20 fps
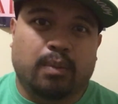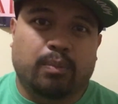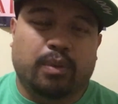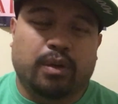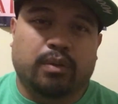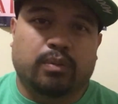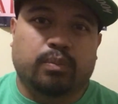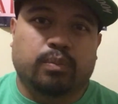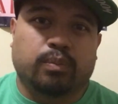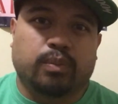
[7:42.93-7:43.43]

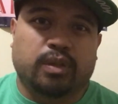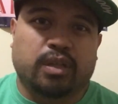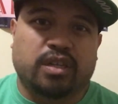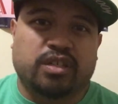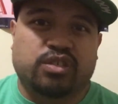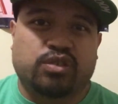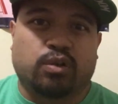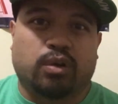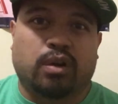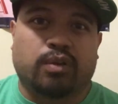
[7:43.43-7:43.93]
but within a
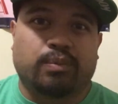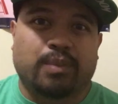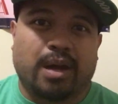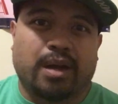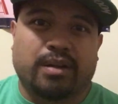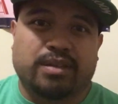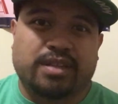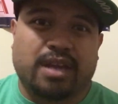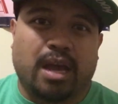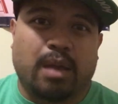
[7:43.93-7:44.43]
shorter
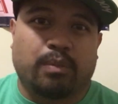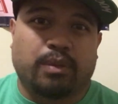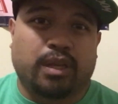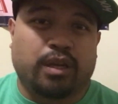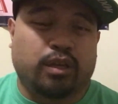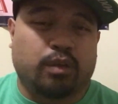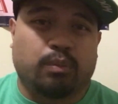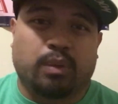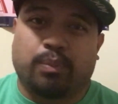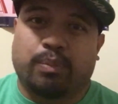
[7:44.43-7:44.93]
amount of time, and then
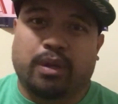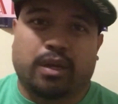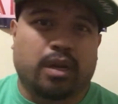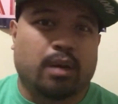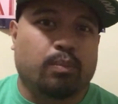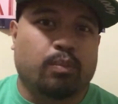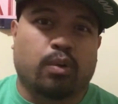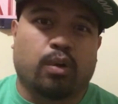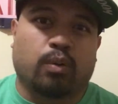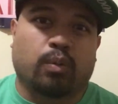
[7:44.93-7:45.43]
you can be picking
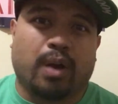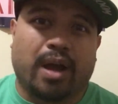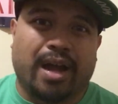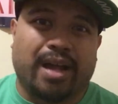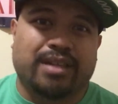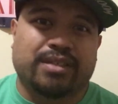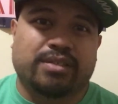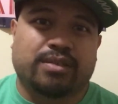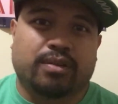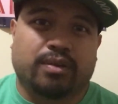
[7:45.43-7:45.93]
up more
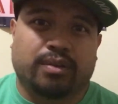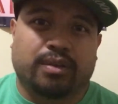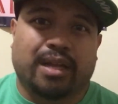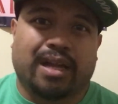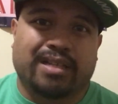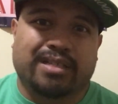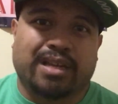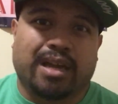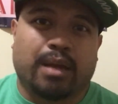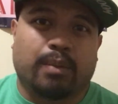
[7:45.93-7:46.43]
rides during
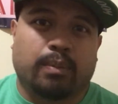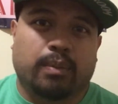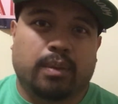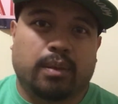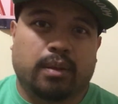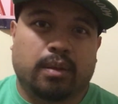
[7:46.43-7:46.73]
that time.